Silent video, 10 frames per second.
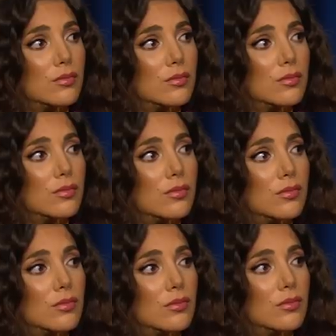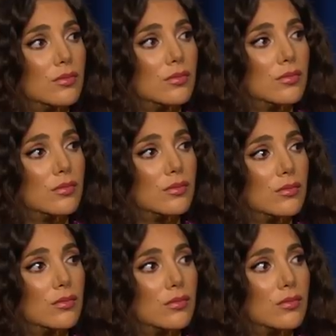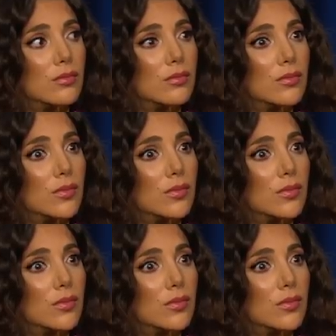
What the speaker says: No words are spoken by the person on screen.